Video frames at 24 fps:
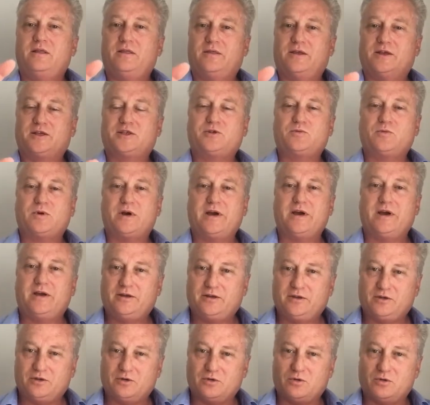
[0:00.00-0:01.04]
this
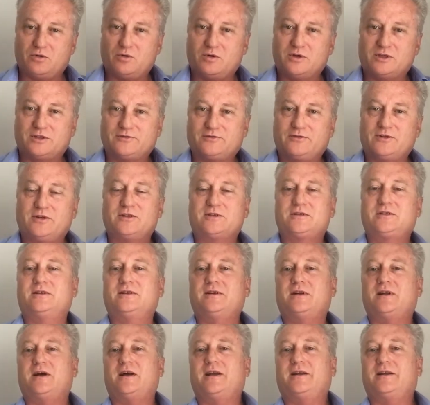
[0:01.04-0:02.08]
way you're always first
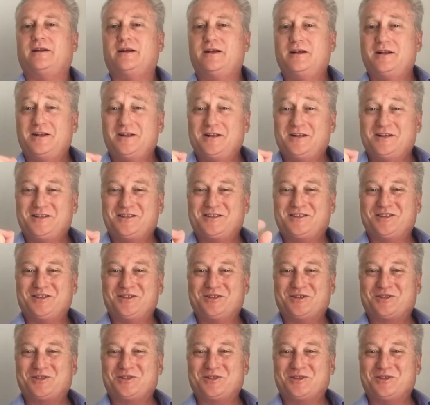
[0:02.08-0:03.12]
in line. See
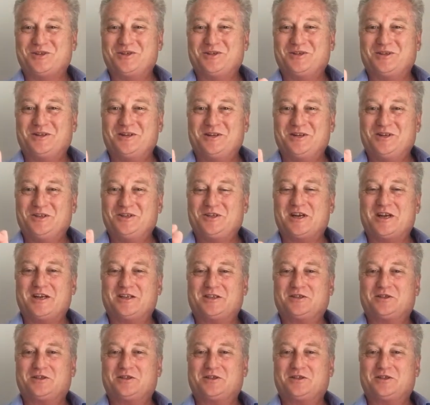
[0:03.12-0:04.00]
you soon, chat